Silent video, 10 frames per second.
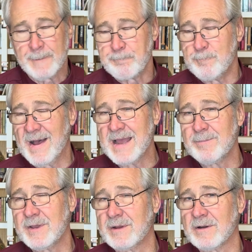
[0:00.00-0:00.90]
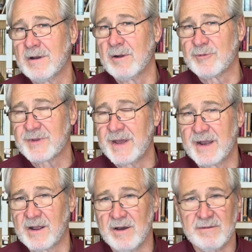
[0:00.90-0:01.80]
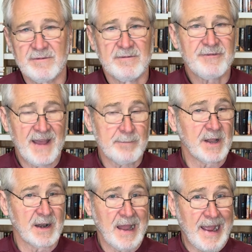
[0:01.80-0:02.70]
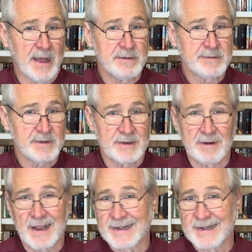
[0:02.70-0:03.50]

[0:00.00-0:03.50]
maybe you're homesteading on family land and you're like,